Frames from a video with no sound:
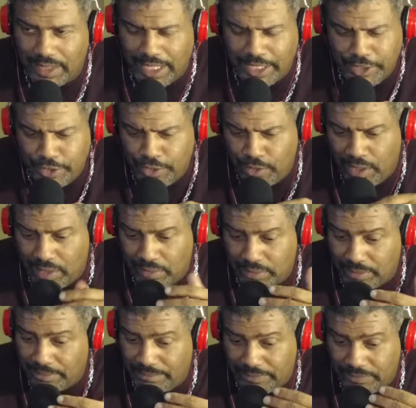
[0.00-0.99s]
And
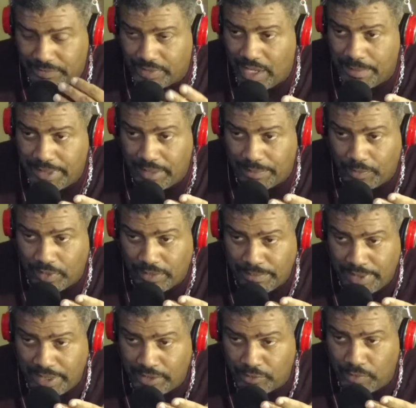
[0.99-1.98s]
coming up with
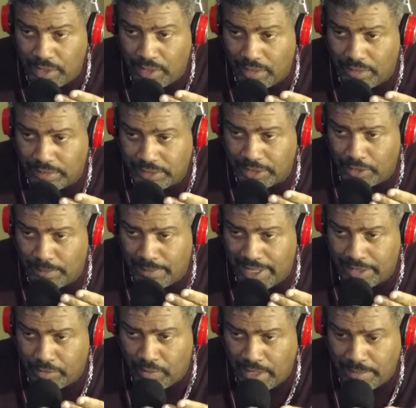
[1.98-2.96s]
me as well,
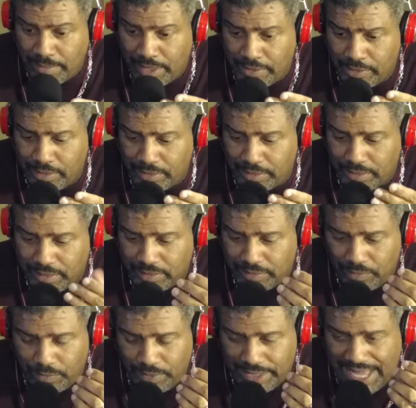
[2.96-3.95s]
my grandmother
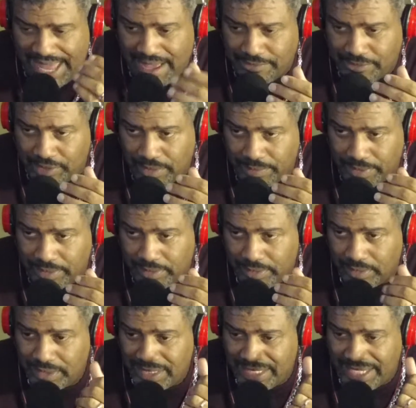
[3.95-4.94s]
would have
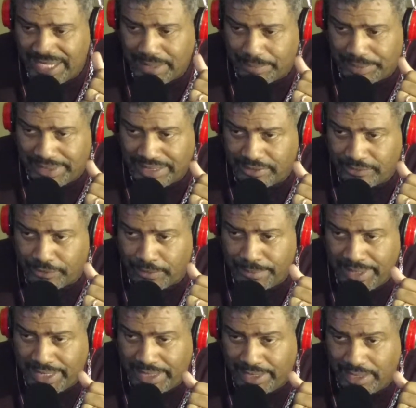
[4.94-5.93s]
something in place for
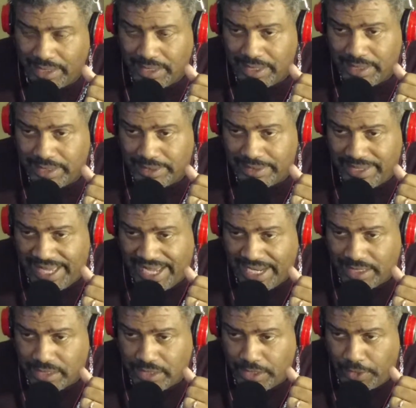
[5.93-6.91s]
me
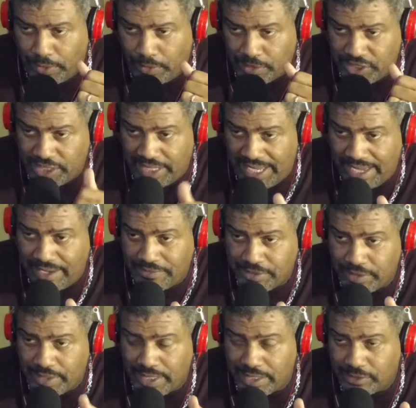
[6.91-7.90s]
that, she gave
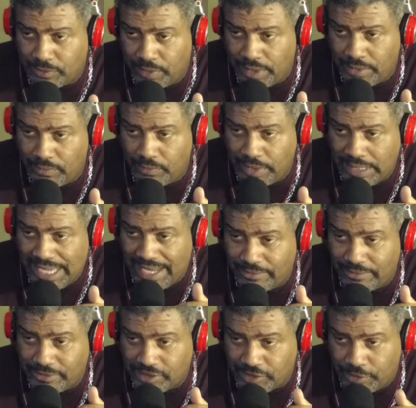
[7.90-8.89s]
to us when we
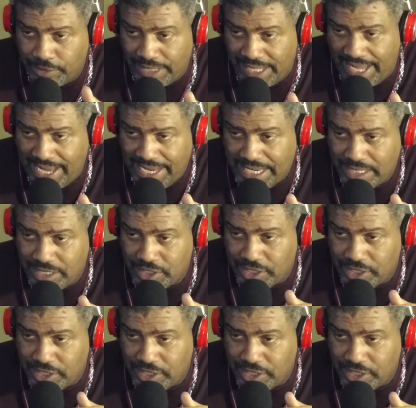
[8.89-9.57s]
of a certain age.